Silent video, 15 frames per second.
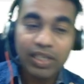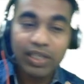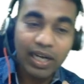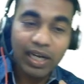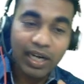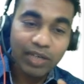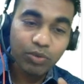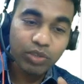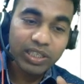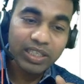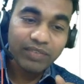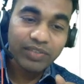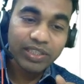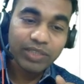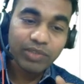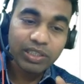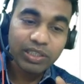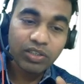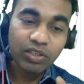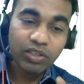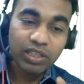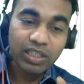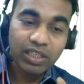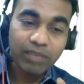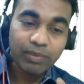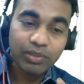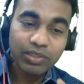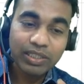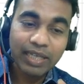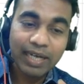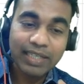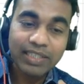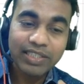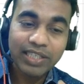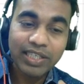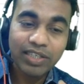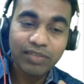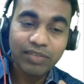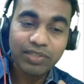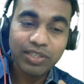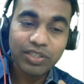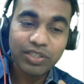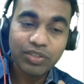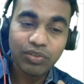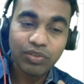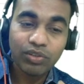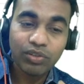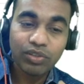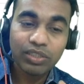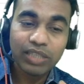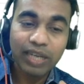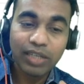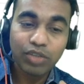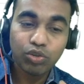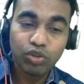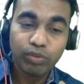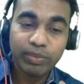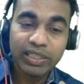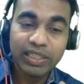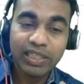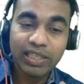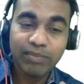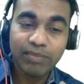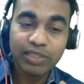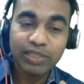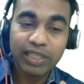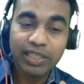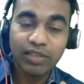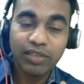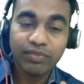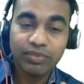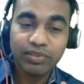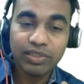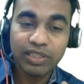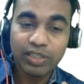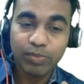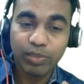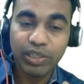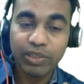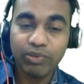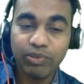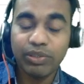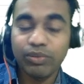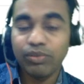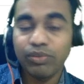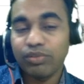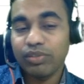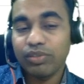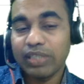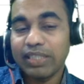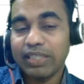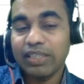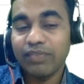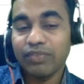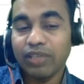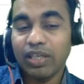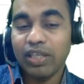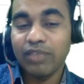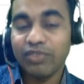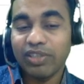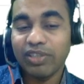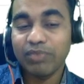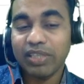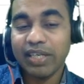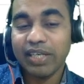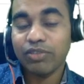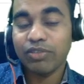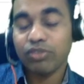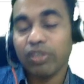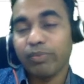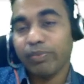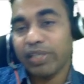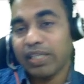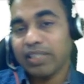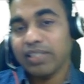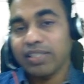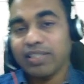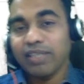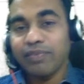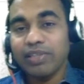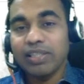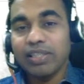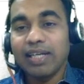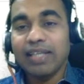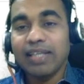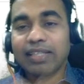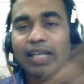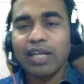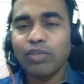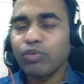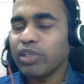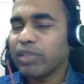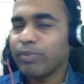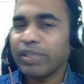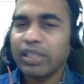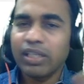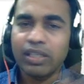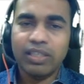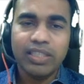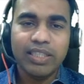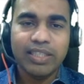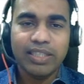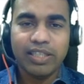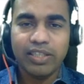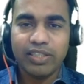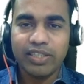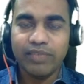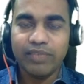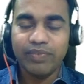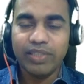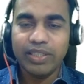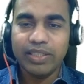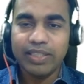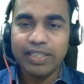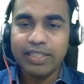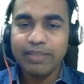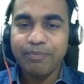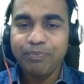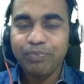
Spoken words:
And whenever you are talking about the right child of this node, that should be the left child of this particular node, right? If I'm trying to compare at this level, and that will be done in recursively, right?